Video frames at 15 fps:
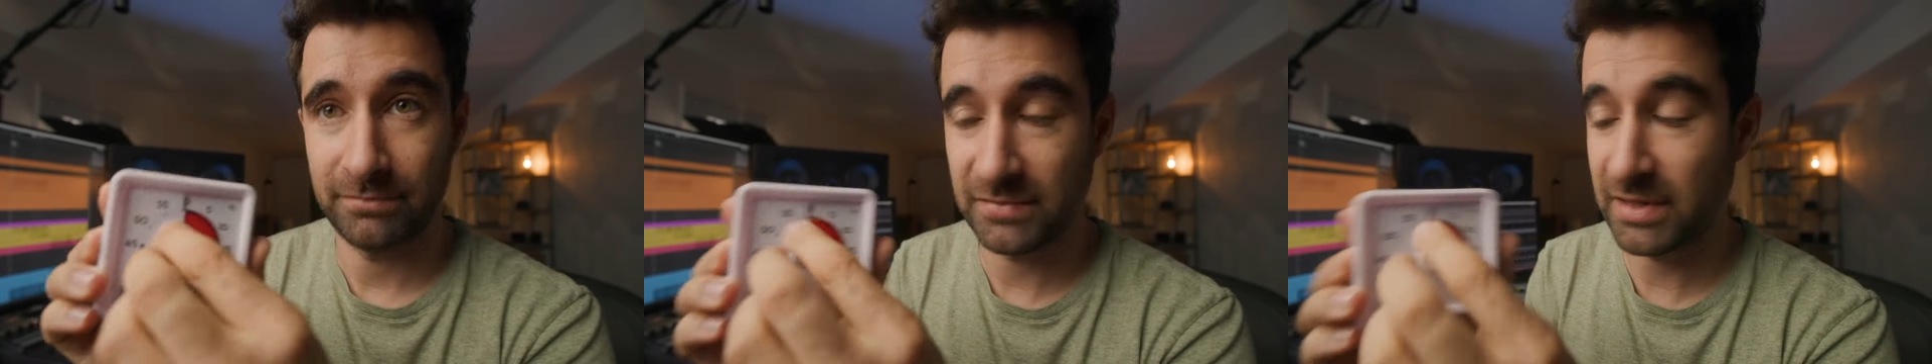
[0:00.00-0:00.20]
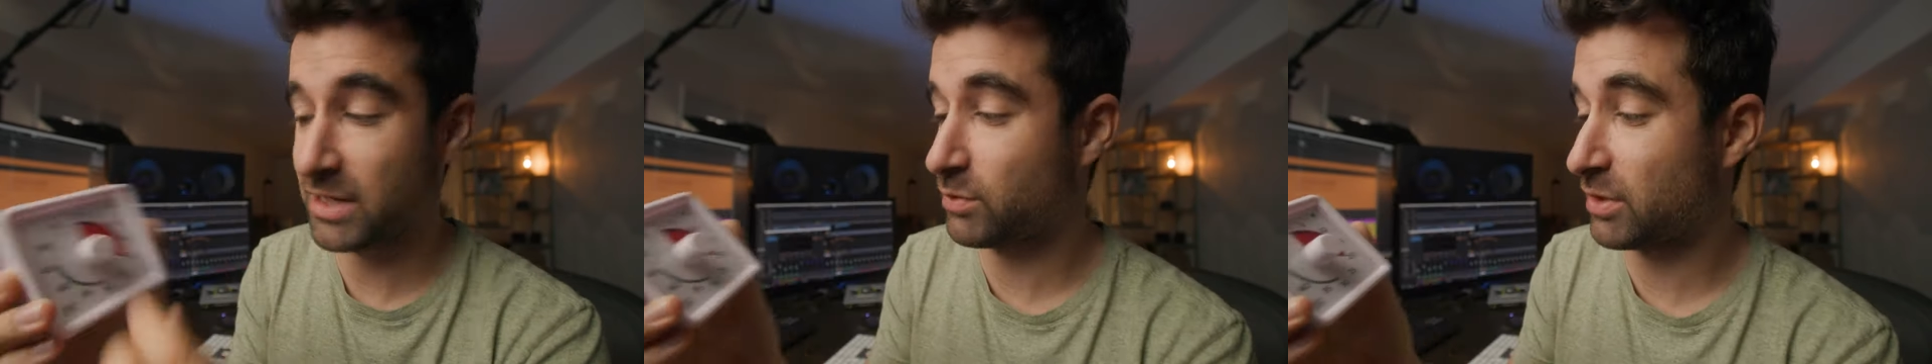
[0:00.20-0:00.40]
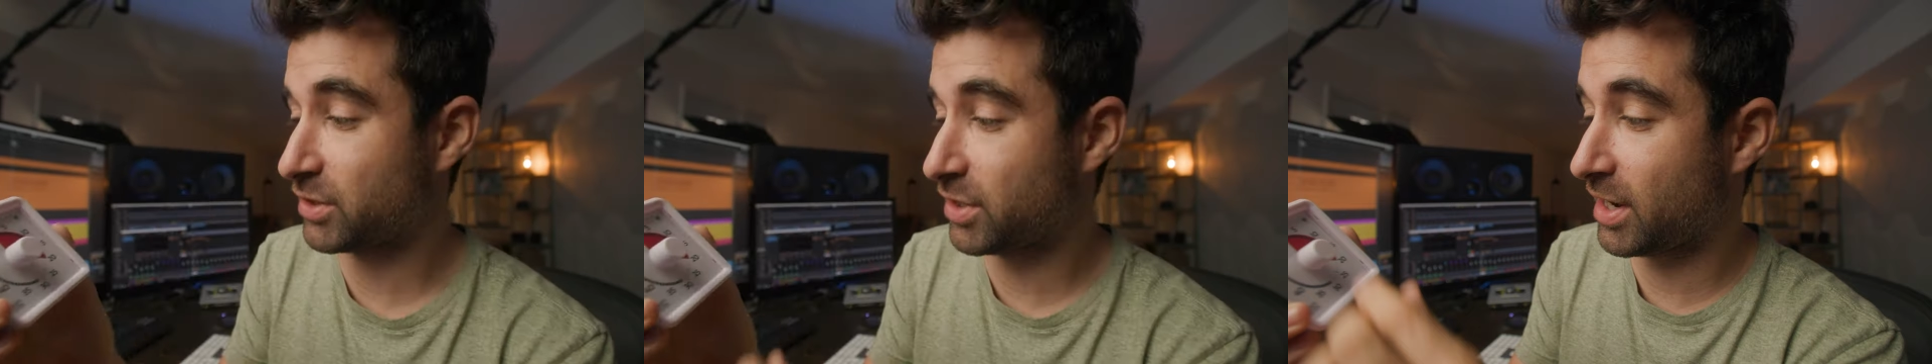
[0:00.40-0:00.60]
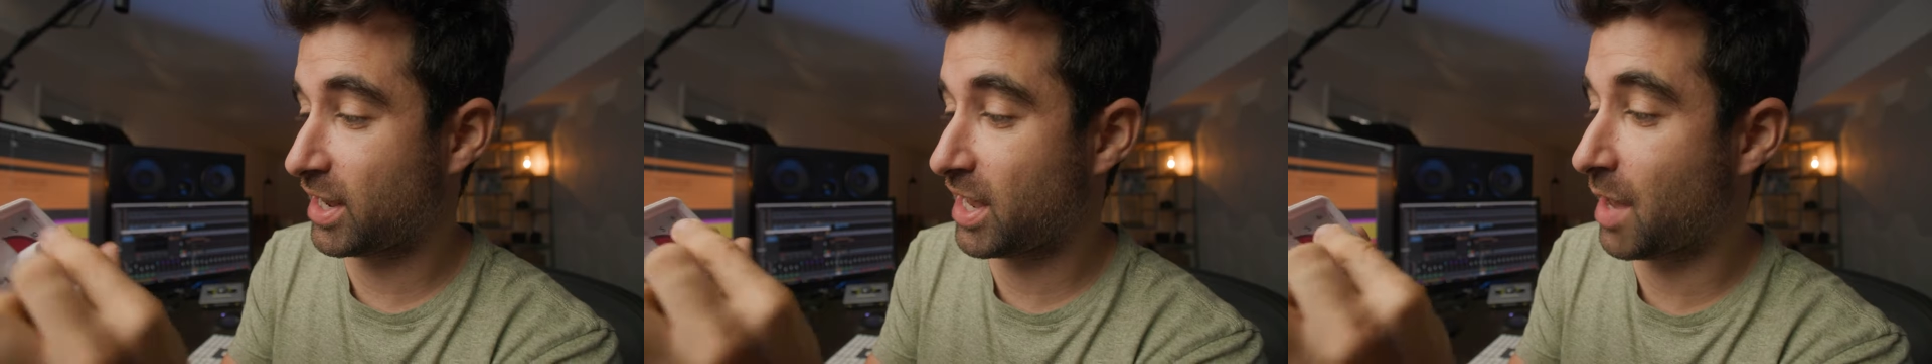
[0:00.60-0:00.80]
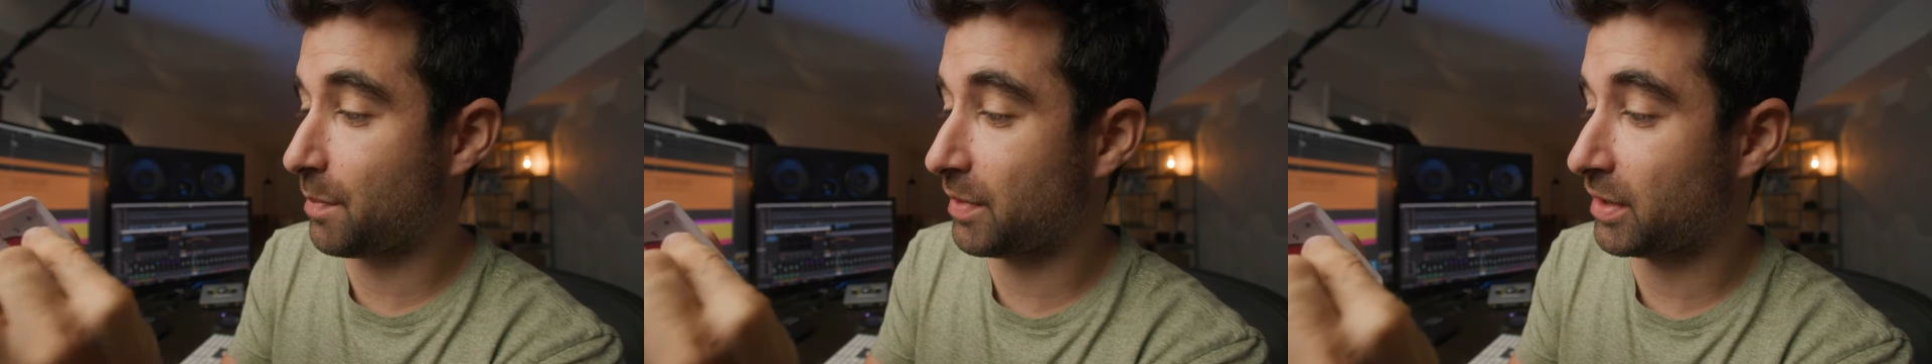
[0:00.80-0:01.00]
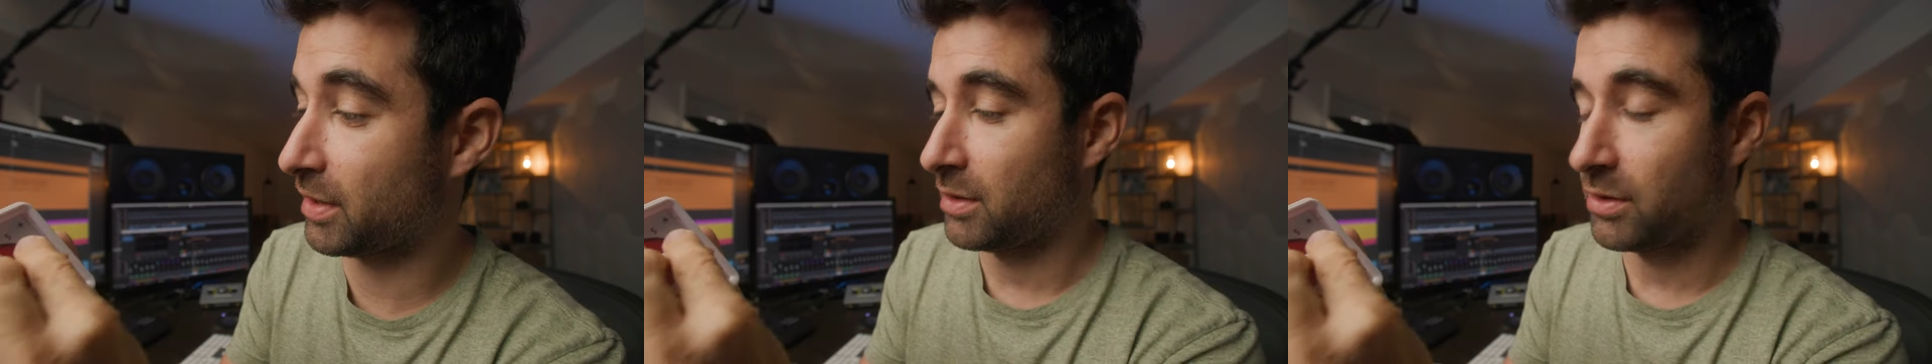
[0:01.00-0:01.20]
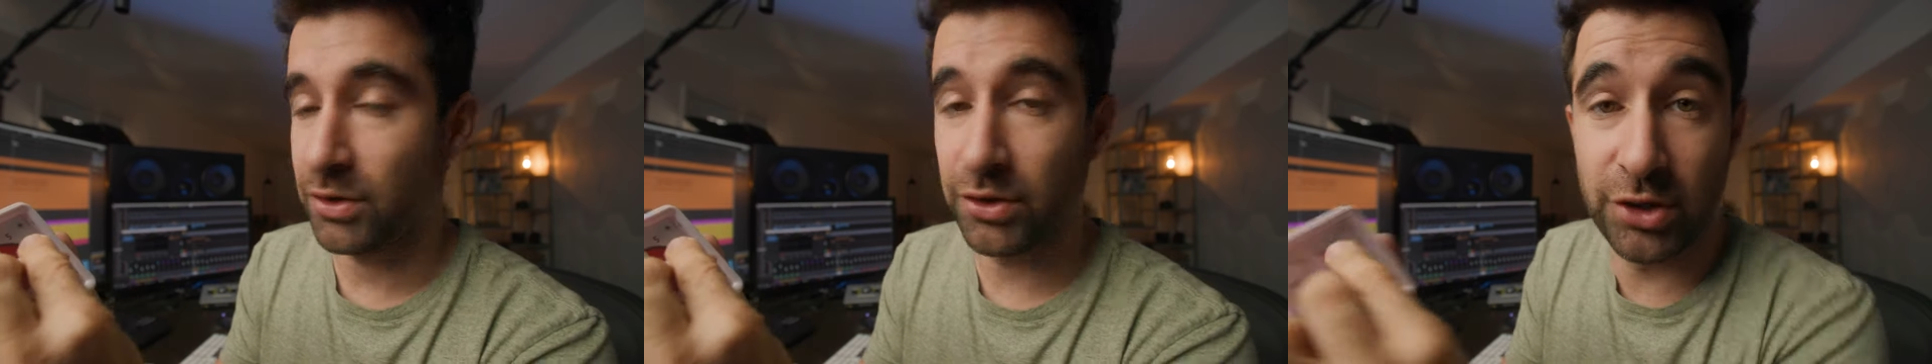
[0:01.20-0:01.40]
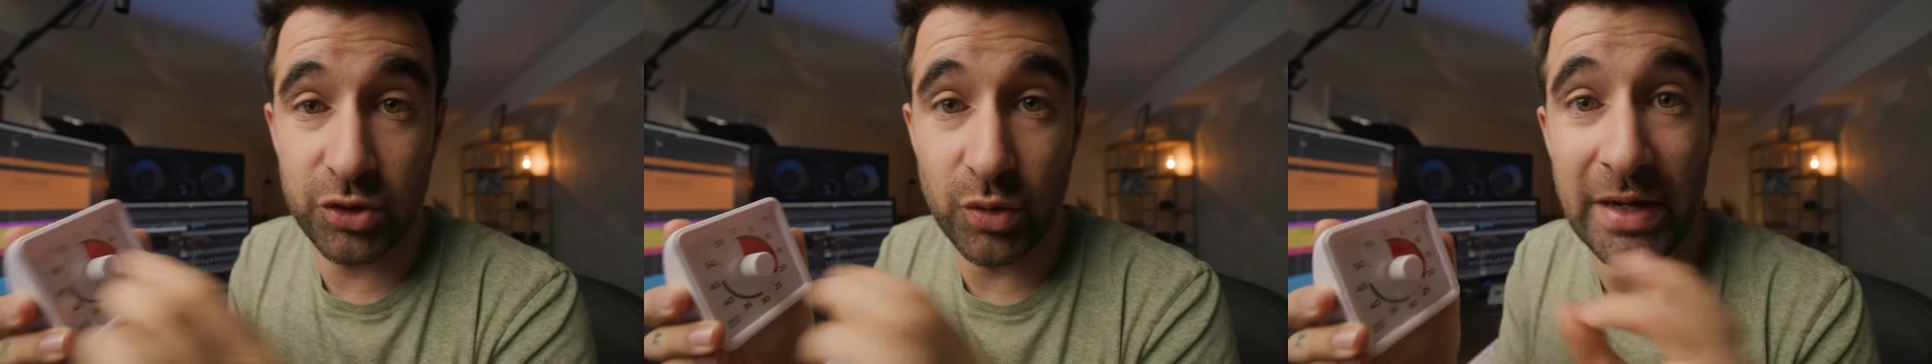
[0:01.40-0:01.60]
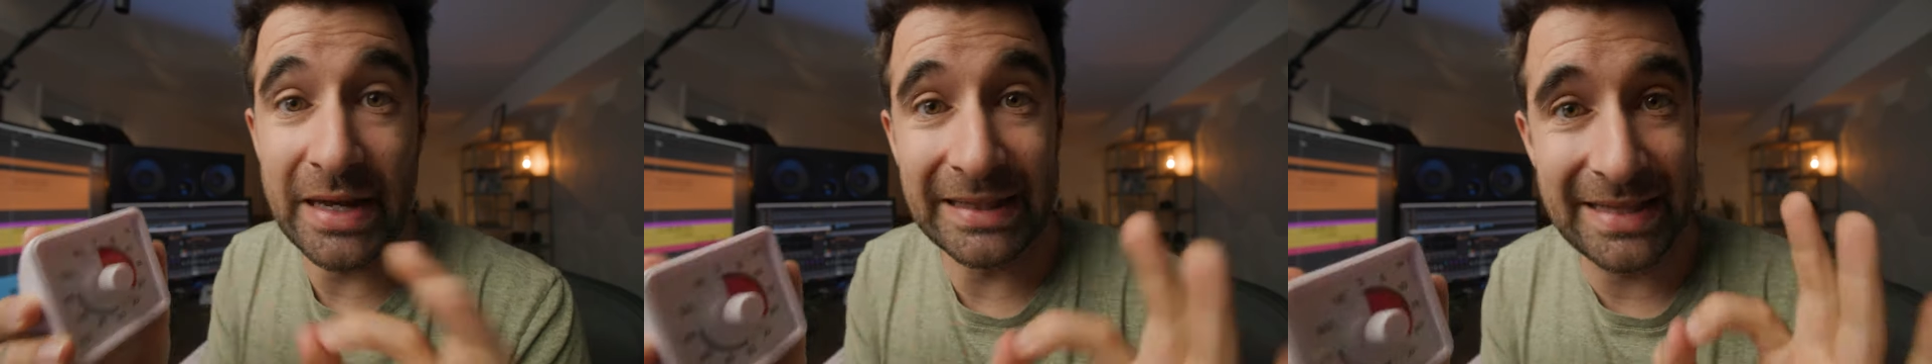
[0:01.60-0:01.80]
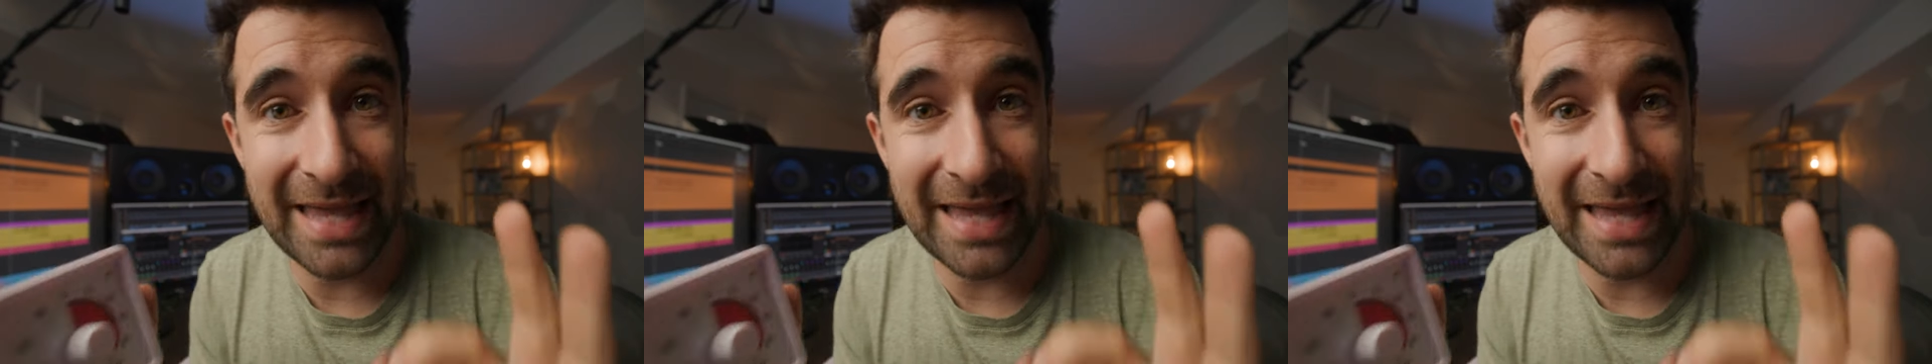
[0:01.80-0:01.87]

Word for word: that's what's gonna happen. Usually it